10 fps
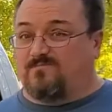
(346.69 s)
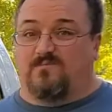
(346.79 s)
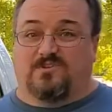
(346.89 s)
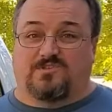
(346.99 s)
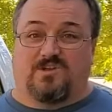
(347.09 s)

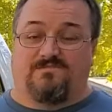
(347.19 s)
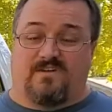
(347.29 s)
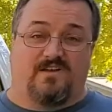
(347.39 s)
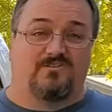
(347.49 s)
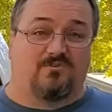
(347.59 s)
the stuff I
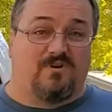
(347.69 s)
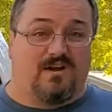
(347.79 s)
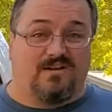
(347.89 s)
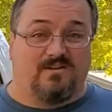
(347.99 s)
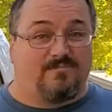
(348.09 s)
used to
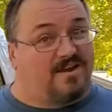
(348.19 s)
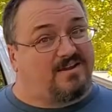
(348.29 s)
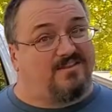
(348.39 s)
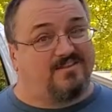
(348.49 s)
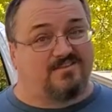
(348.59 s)
ride in back
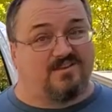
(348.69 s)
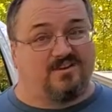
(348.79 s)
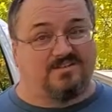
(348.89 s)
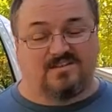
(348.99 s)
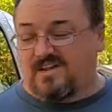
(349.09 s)
in the
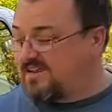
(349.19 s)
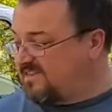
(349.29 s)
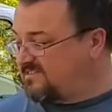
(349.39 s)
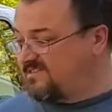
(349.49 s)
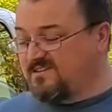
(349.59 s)
70s and
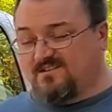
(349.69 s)
80s,